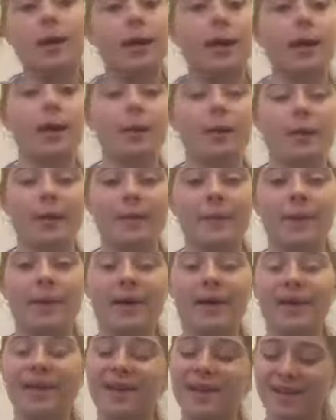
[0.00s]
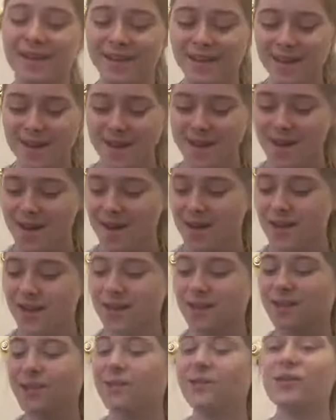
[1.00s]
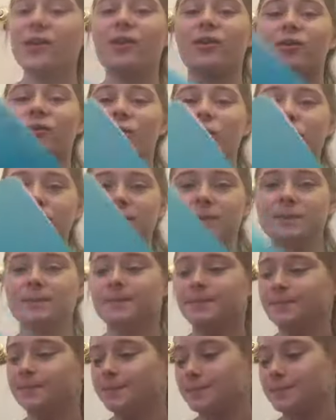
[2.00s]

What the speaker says: Anyway, this next folder